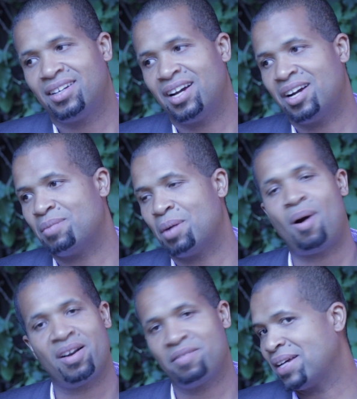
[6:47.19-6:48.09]
a
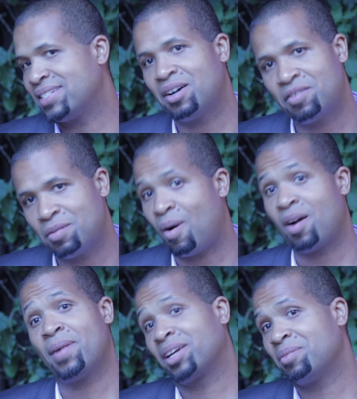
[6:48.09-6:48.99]
part of myself, a
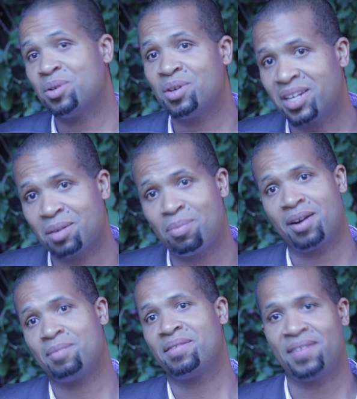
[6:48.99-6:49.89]
part of my community, a
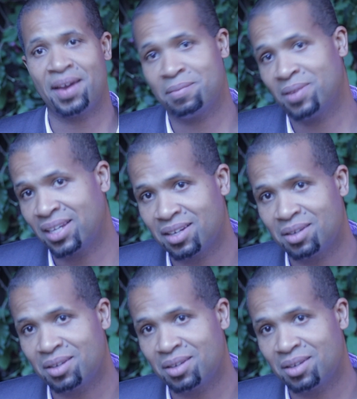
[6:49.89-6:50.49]
part of my family,